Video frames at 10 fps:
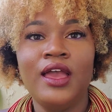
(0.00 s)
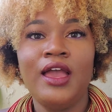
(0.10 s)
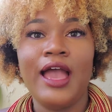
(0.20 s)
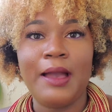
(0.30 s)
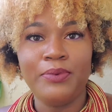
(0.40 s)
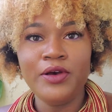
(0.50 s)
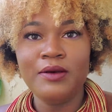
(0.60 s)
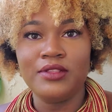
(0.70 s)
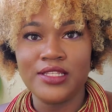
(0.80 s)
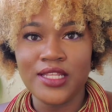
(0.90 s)
I
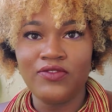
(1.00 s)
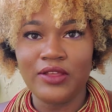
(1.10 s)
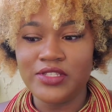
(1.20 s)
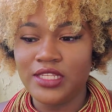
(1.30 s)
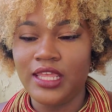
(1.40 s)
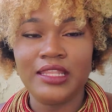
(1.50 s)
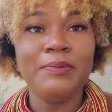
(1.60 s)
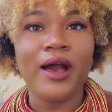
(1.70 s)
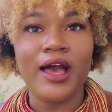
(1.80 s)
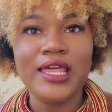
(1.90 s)
put the sunflower seed in the
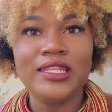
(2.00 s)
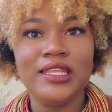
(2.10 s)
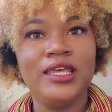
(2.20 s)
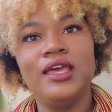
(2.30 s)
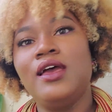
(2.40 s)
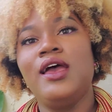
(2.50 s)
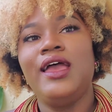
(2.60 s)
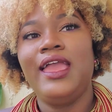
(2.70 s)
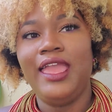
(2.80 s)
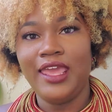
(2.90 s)
pot,
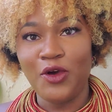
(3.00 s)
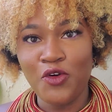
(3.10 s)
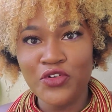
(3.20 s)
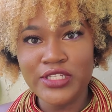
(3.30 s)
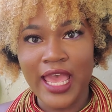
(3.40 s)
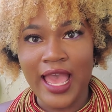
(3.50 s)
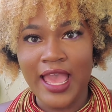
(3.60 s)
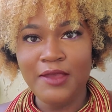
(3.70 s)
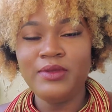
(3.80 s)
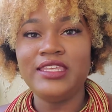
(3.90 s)
and over
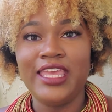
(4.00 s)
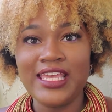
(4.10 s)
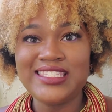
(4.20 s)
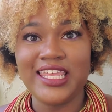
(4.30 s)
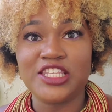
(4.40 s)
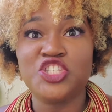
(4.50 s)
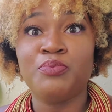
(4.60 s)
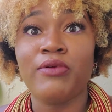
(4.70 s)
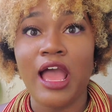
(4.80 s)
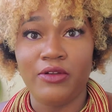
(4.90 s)
time, yes, it
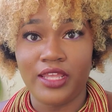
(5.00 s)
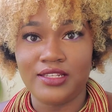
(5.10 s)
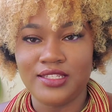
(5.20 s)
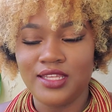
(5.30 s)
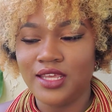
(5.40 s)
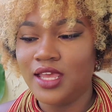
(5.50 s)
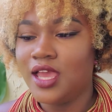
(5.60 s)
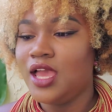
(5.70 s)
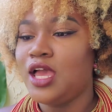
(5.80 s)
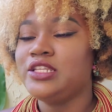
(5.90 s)
sprouted.
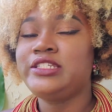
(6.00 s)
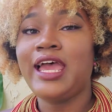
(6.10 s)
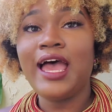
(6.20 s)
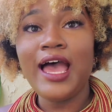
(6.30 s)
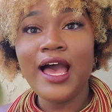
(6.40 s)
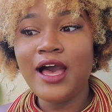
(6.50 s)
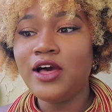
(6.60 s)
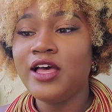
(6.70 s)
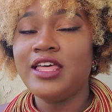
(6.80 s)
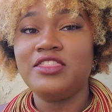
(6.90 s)
Child,
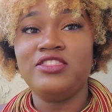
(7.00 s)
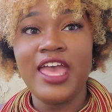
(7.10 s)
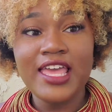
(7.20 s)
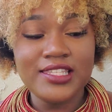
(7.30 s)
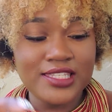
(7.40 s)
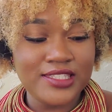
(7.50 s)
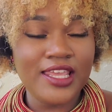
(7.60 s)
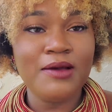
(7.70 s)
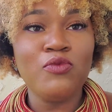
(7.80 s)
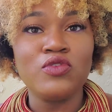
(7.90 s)
That
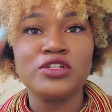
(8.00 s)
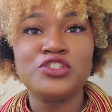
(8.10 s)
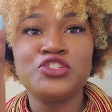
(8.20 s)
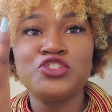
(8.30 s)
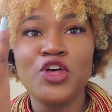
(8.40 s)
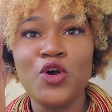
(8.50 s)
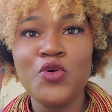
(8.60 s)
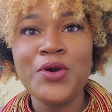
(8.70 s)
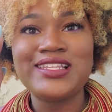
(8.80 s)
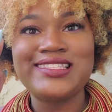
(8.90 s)
stem was
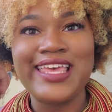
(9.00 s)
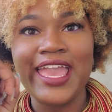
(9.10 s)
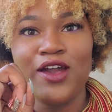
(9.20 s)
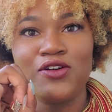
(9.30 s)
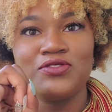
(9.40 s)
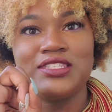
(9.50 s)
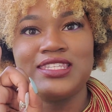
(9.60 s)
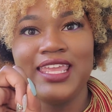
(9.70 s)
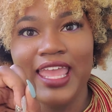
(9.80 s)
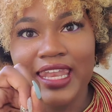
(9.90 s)
so dang on
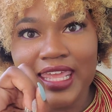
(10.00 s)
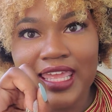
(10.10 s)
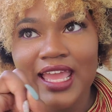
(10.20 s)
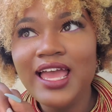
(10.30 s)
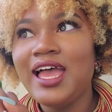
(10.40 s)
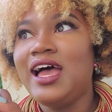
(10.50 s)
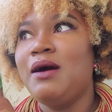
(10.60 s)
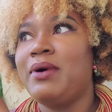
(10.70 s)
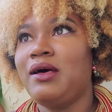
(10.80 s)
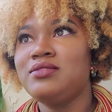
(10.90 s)
skinny,
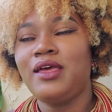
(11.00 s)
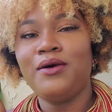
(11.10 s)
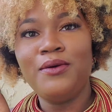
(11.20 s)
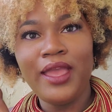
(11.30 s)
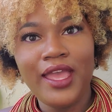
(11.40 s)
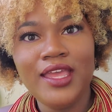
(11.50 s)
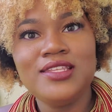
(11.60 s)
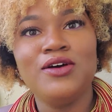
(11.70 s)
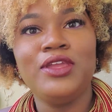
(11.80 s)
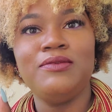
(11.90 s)
but I was like, okay, it's
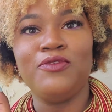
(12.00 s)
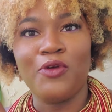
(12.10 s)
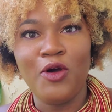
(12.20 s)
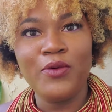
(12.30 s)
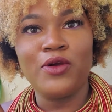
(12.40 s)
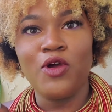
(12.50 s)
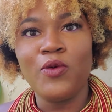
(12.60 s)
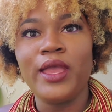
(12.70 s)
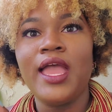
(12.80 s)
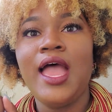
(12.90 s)
gonna keep
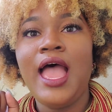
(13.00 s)
growing.